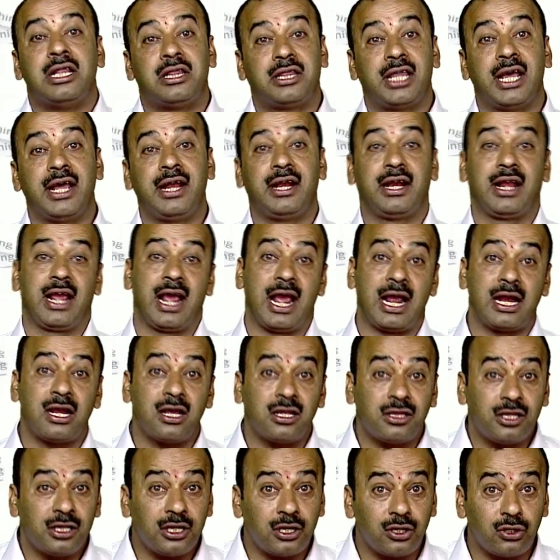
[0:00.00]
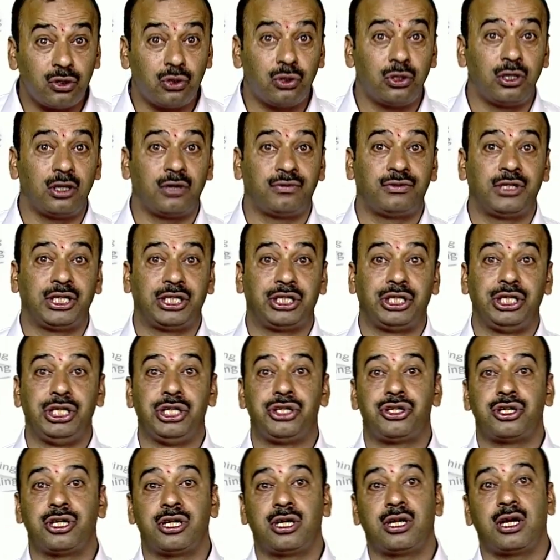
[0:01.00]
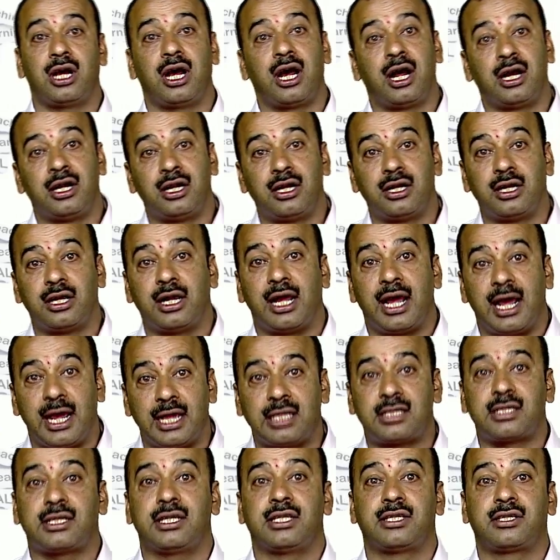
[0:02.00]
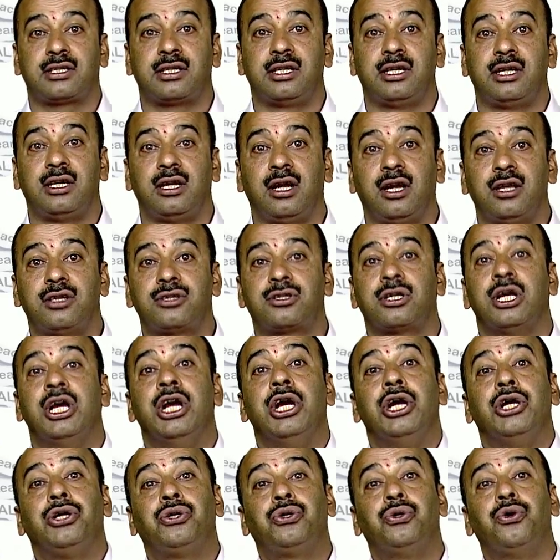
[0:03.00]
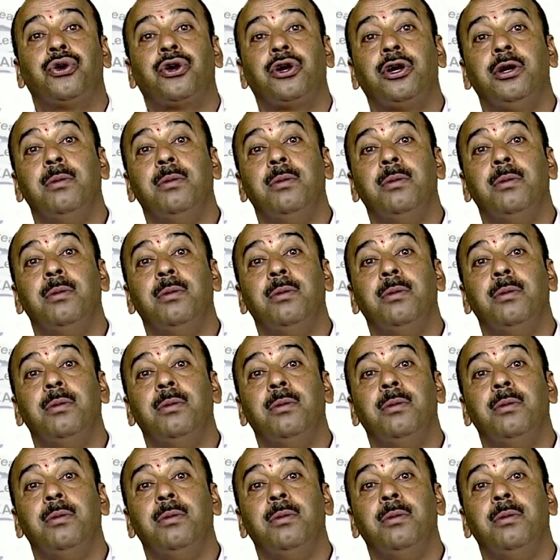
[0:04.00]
Then, another role of the teacher under SSA is to